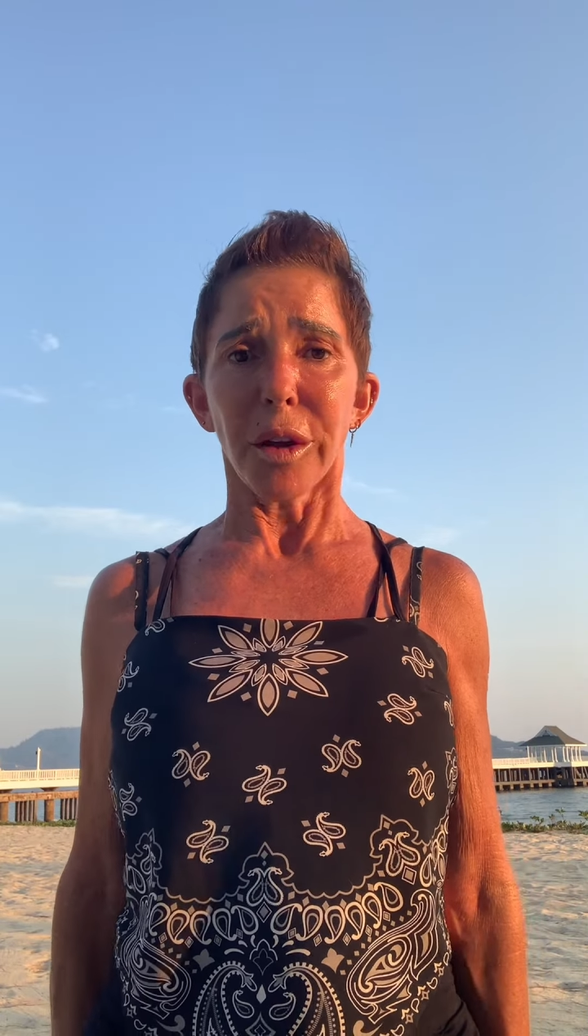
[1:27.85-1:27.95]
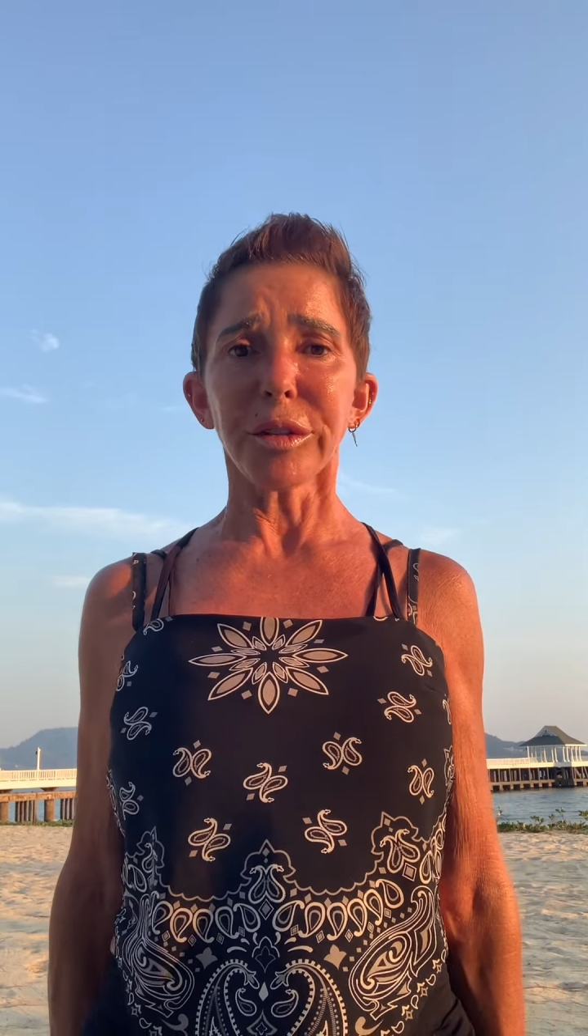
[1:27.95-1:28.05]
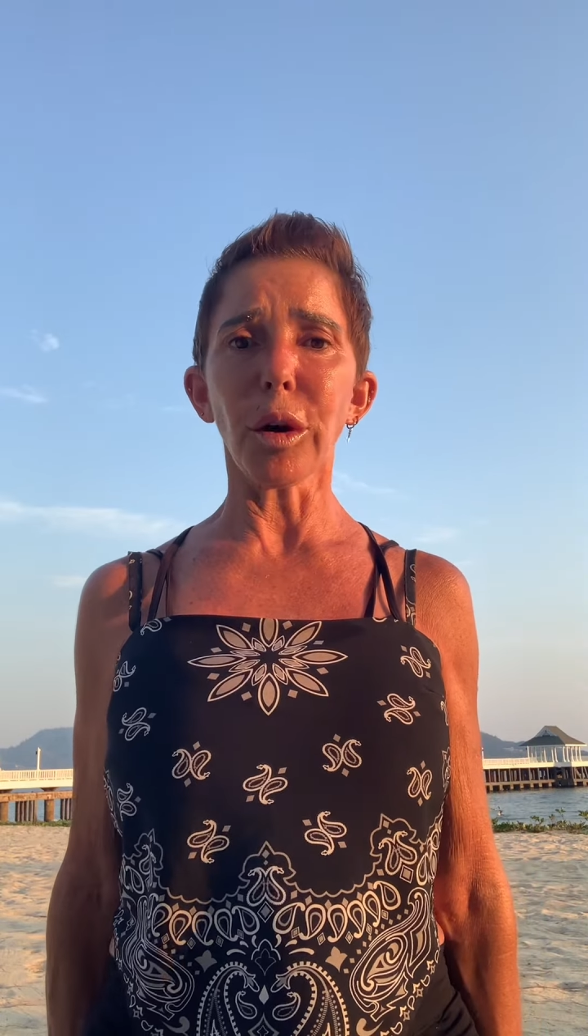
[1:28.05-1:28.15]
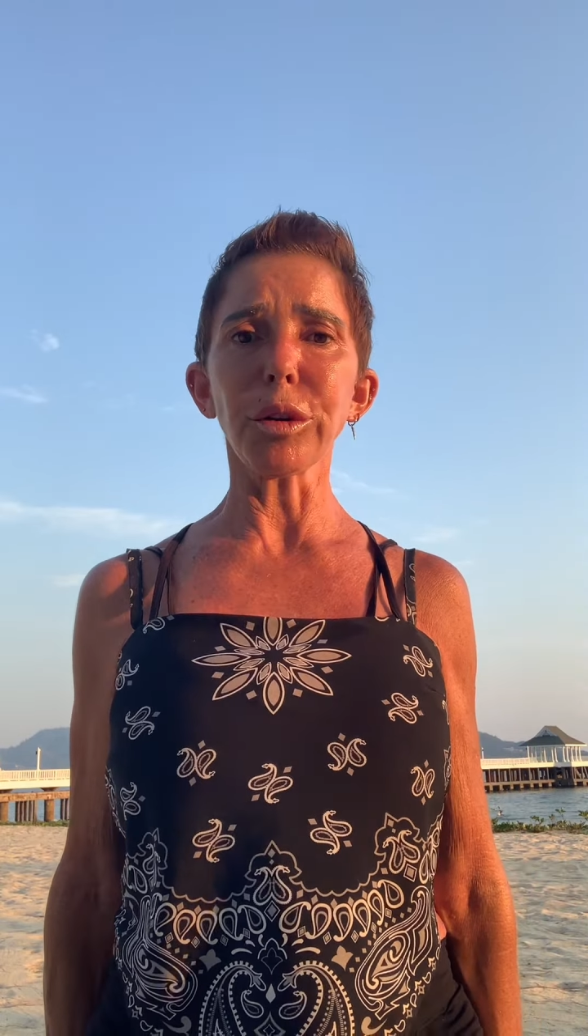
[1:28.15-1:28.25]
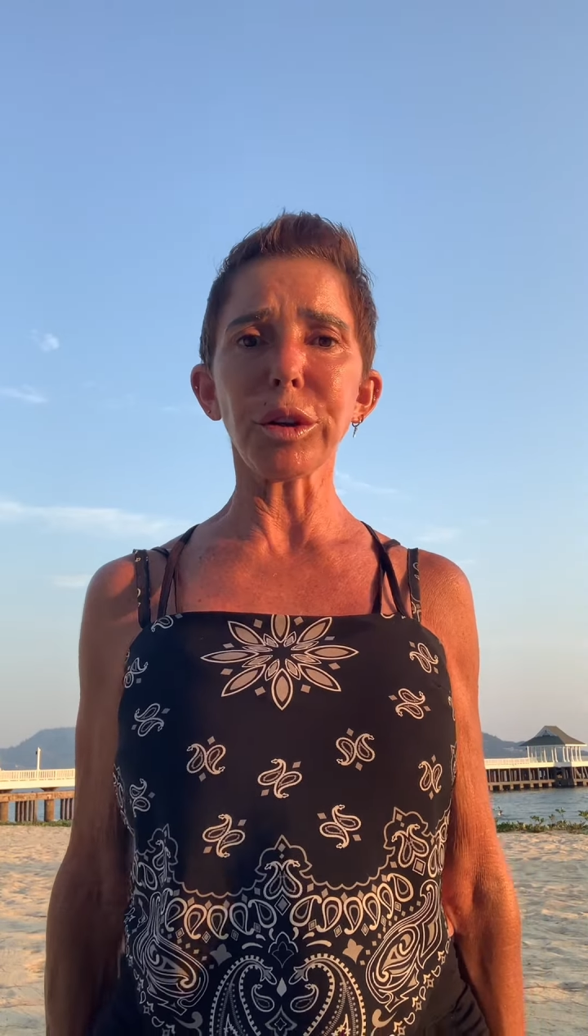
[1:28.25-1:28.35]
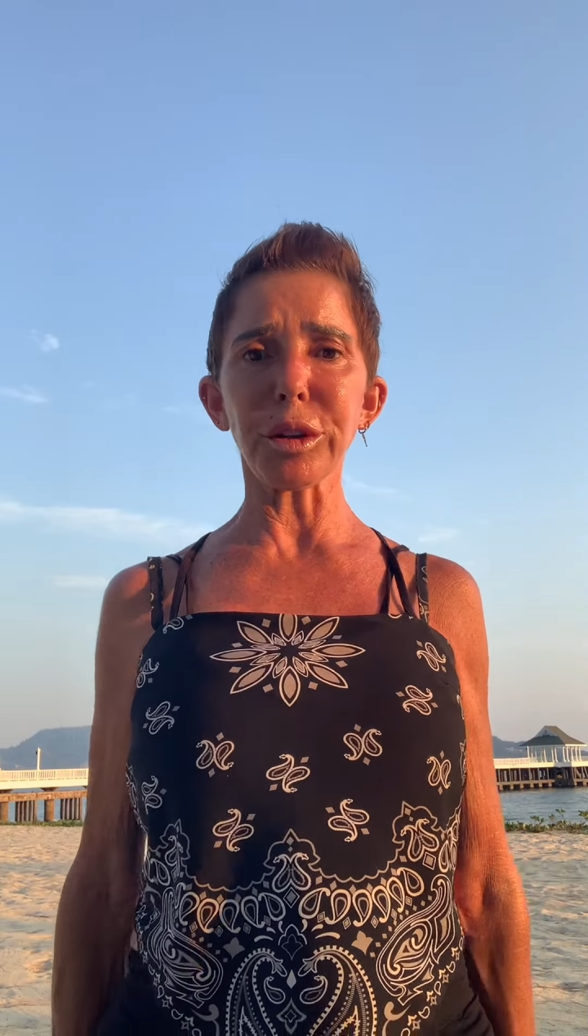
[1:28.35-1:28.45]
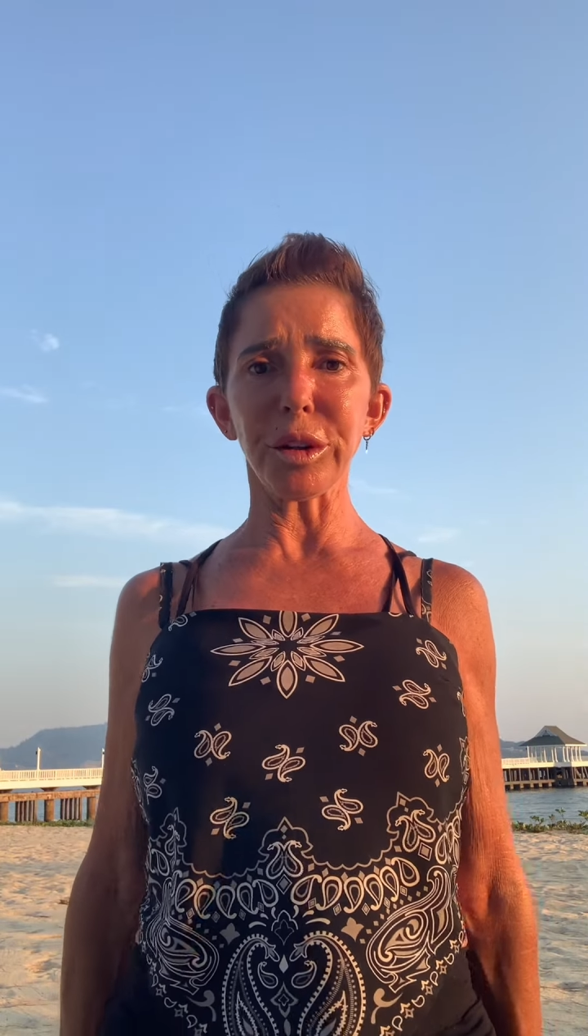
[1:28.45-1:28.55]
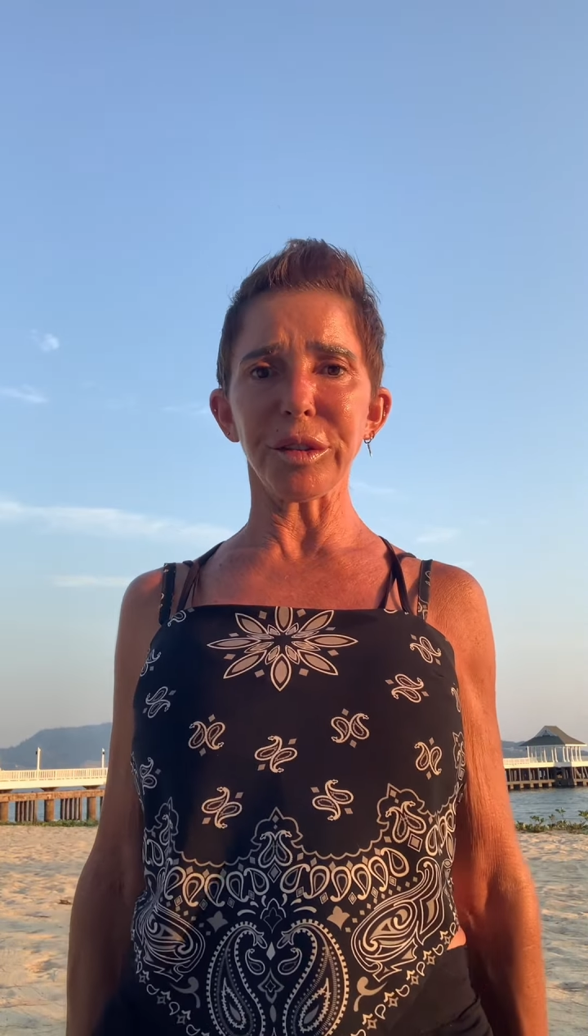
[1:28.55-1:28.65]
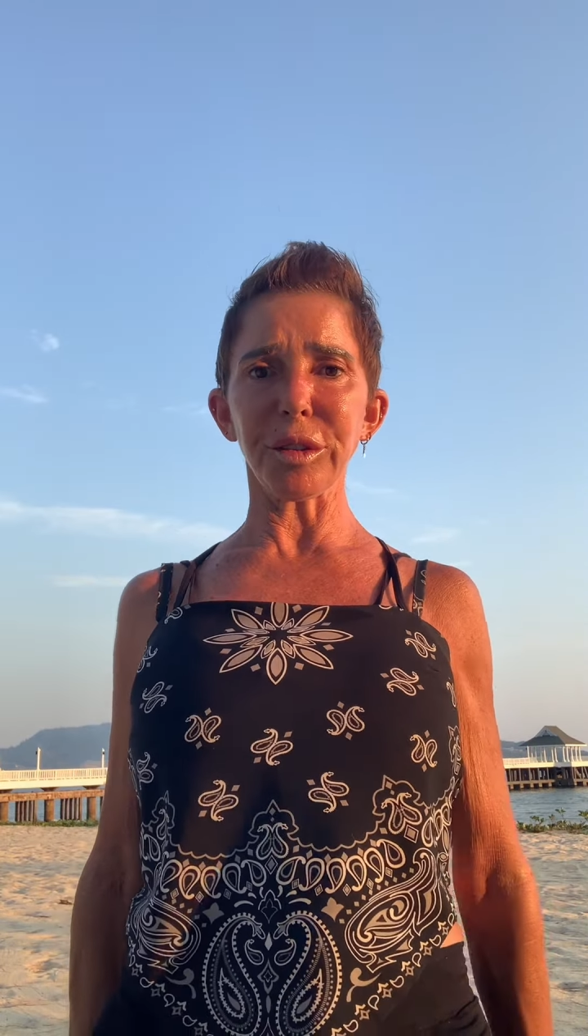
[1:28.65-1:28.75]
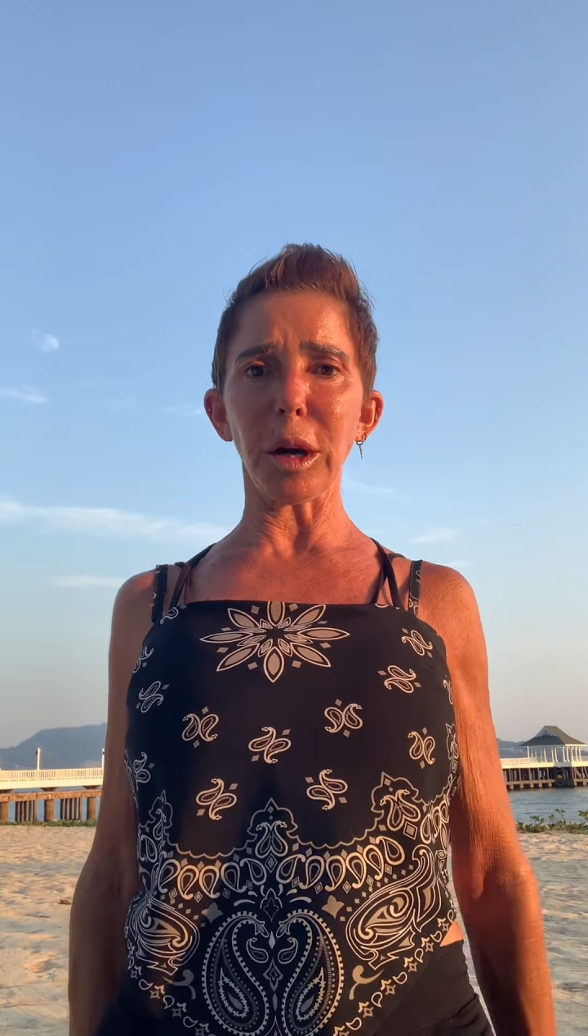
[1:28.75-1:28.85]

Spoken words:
So you can just